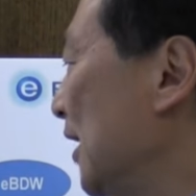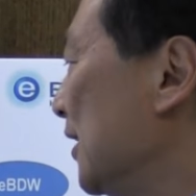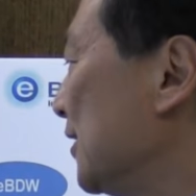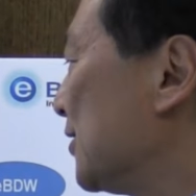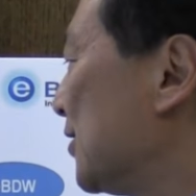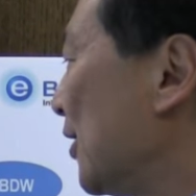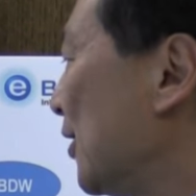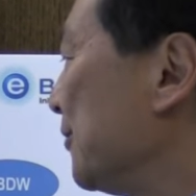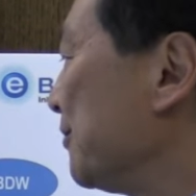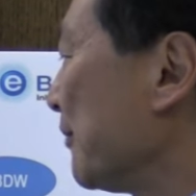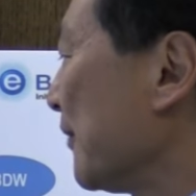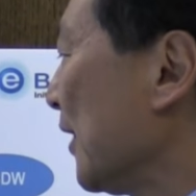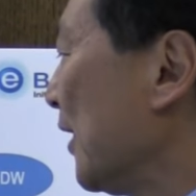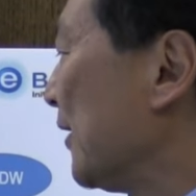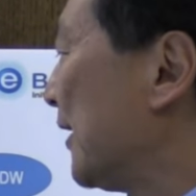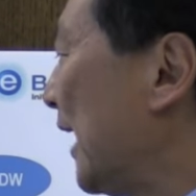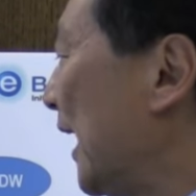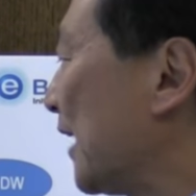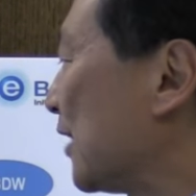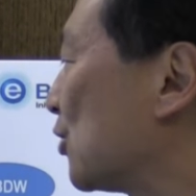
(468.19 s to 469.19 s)
So
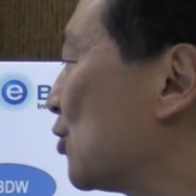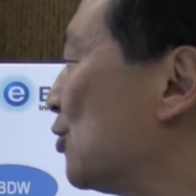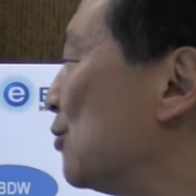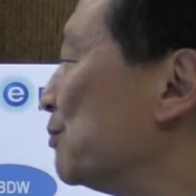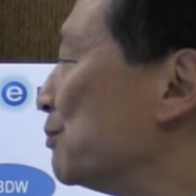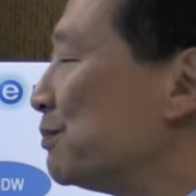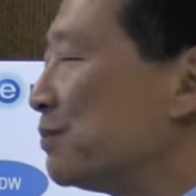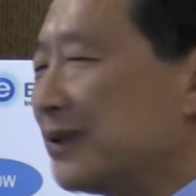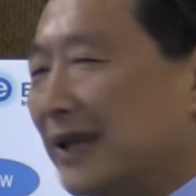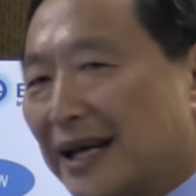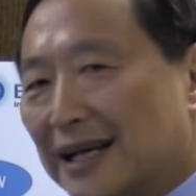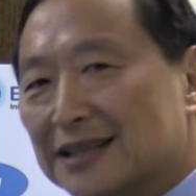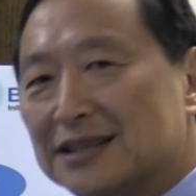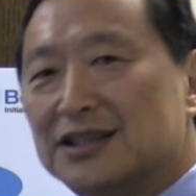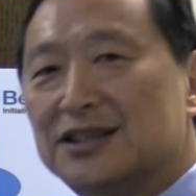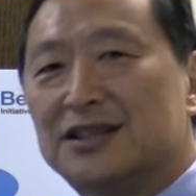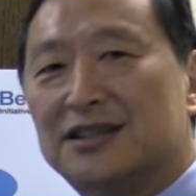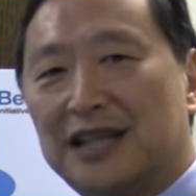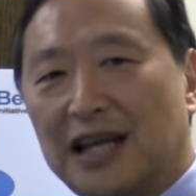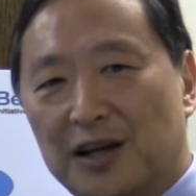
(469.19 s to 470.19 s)
that
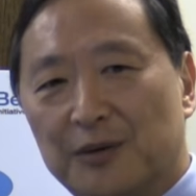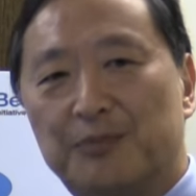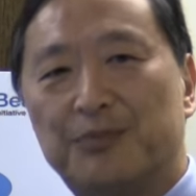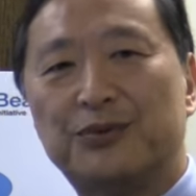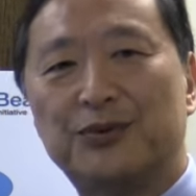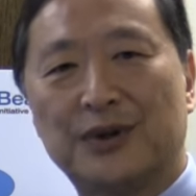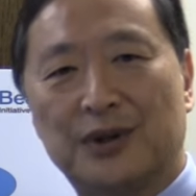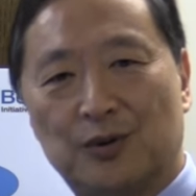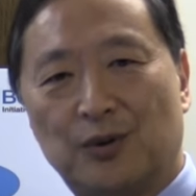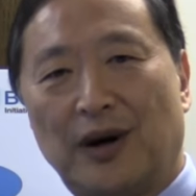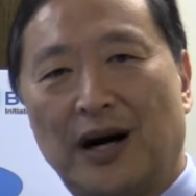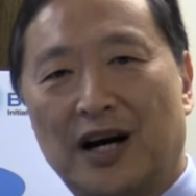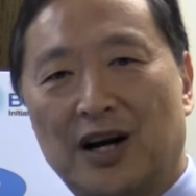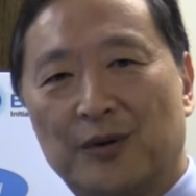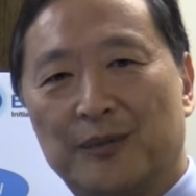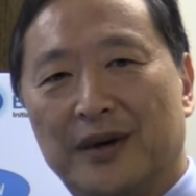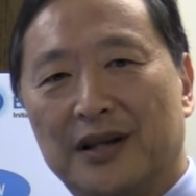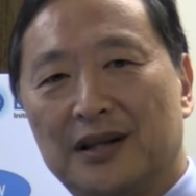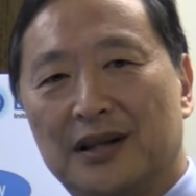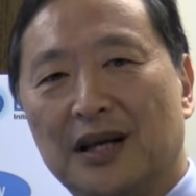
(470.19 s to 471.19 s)
complex shape
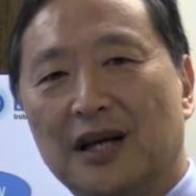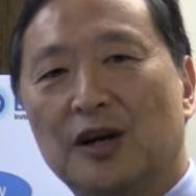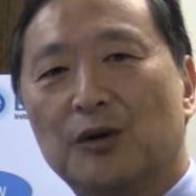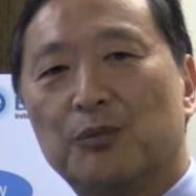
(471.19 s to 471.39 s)
requirement